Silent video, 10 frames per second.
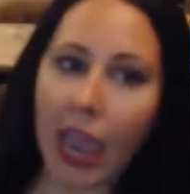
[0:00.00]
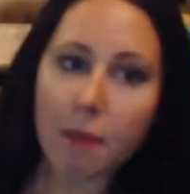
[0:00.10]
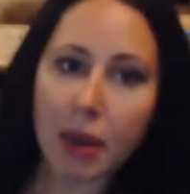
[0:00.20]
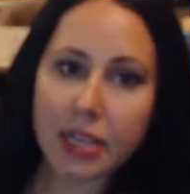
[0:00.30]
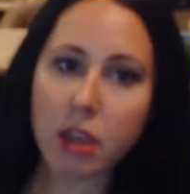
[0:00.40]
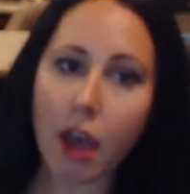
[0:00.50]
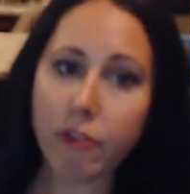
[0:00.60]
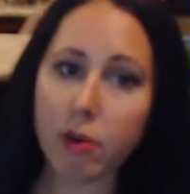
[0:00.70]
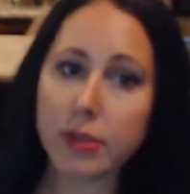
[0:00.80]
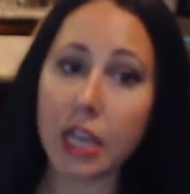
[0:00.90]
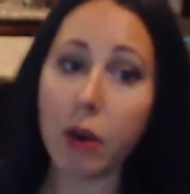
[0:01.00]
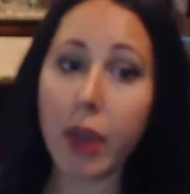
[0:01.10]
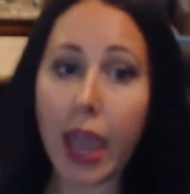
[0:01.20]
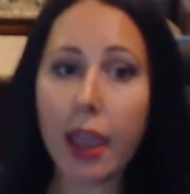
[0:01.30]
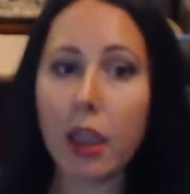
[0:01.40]
And my software would say,
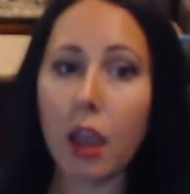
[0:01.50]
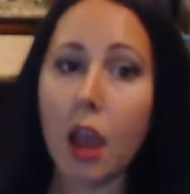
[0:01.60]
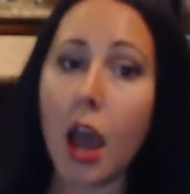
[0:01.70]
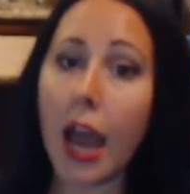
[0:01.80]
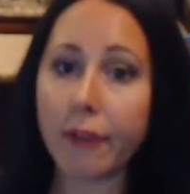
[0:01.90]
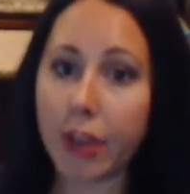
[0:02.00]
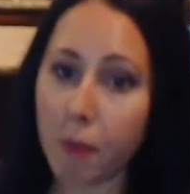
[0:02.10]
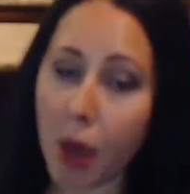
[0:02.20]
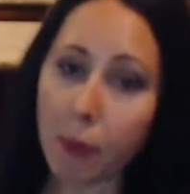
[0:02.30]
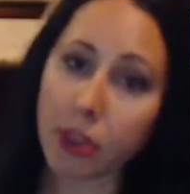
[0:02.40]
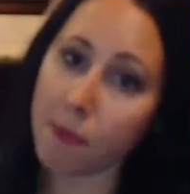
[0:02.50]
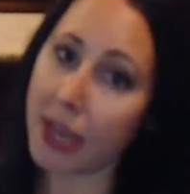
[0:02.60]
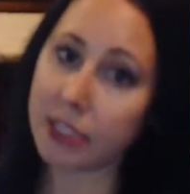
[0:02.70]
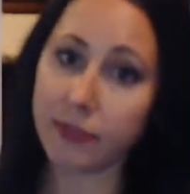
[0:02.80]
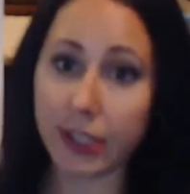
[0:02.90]
okay, I've come up with a
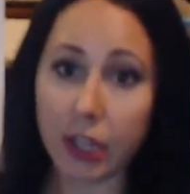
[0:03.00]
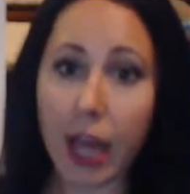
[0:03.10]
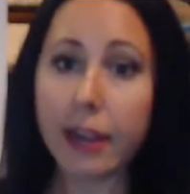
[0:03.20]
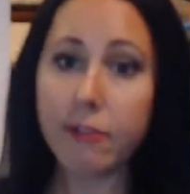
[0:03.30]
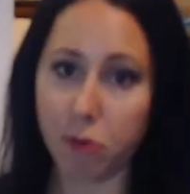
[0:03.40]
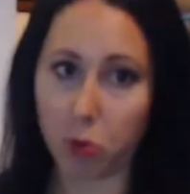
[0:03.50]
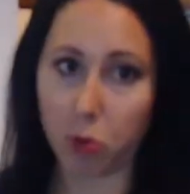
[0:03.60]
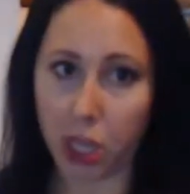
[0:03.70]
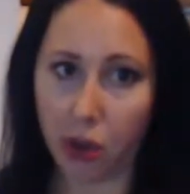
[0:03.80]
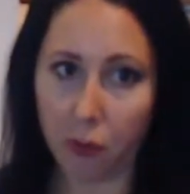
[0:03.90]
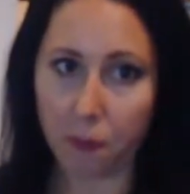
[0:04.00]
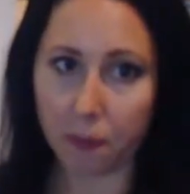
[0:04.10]
best fit line for you.